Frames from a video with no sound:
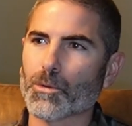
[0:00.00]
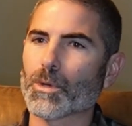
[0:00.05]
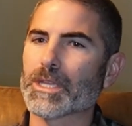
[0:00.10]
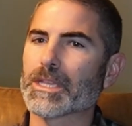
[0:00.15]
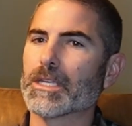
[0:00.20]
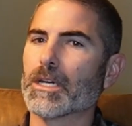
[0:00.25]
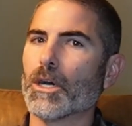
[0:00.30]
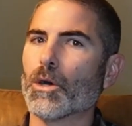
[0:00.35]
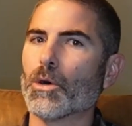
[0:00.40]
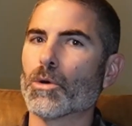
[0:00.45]
what
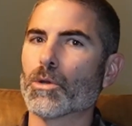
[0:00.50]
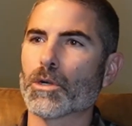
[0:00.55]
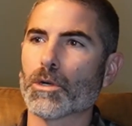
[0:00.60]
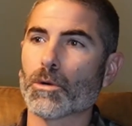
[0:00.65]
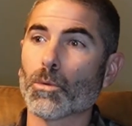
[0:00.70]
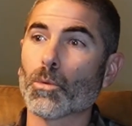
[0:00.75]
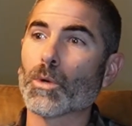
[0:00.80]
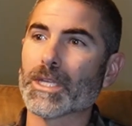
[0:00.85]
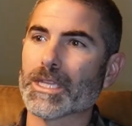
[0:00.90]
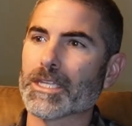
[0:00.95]
the
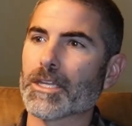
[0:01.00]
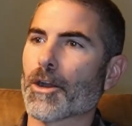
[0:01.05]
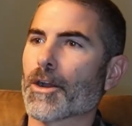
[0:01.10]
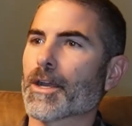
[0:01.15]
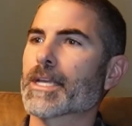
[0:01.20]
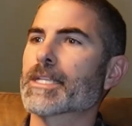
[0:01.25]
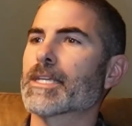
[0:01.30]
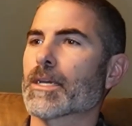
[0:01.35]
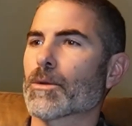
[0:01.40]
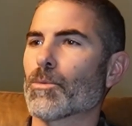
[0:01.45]
owner, what the
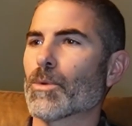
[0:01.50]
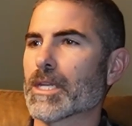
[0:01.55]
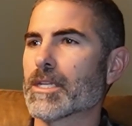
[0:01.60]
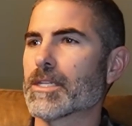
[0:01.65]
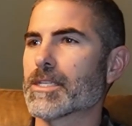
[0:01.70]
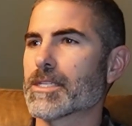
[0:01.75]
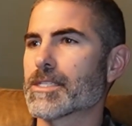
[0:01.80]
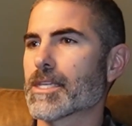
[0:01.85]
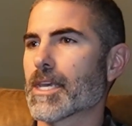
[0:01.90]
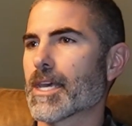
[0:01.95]
architect
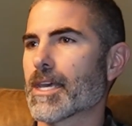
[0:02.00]
wanted to say.